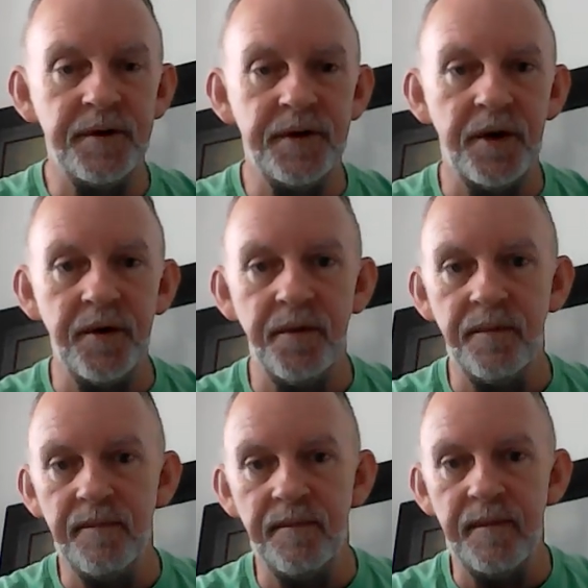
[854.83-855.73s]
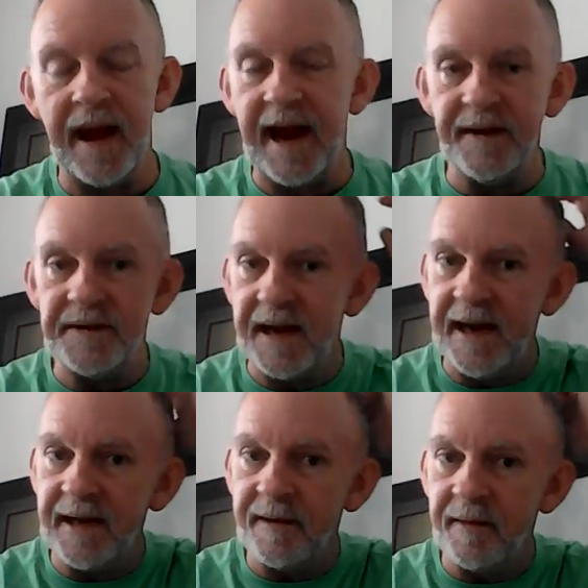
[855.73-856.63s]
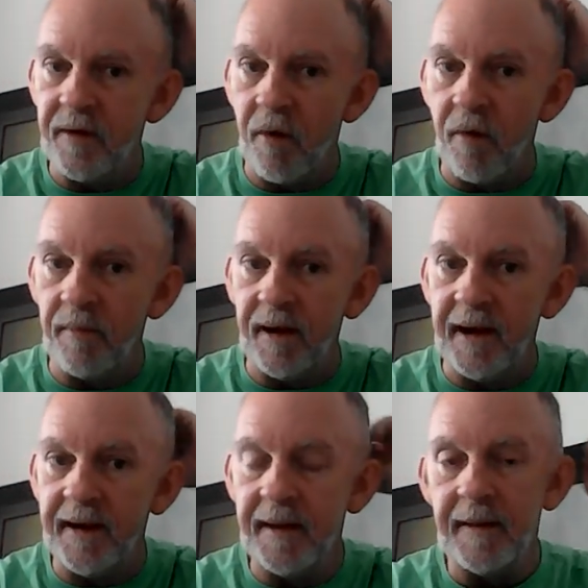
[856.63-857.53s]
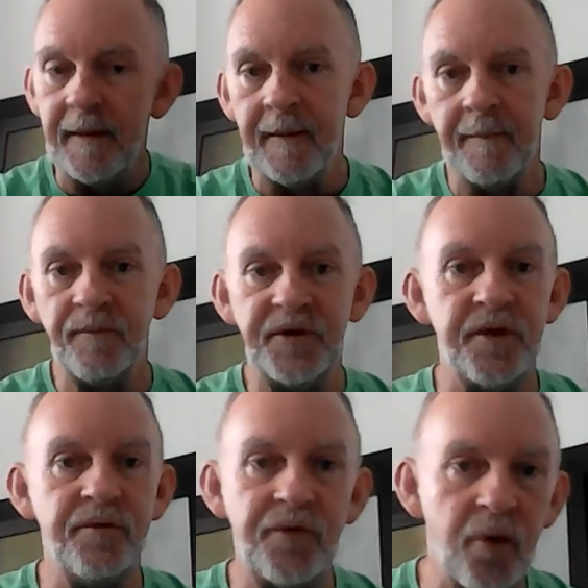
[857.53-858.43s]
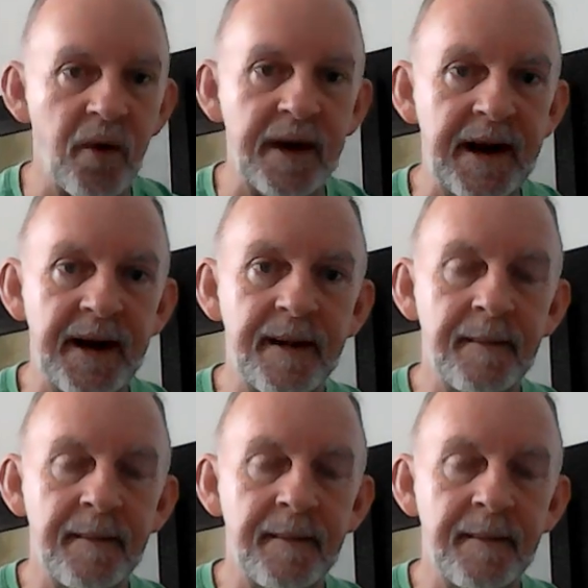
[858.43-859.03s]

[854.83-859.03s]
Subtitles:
218 normally, 220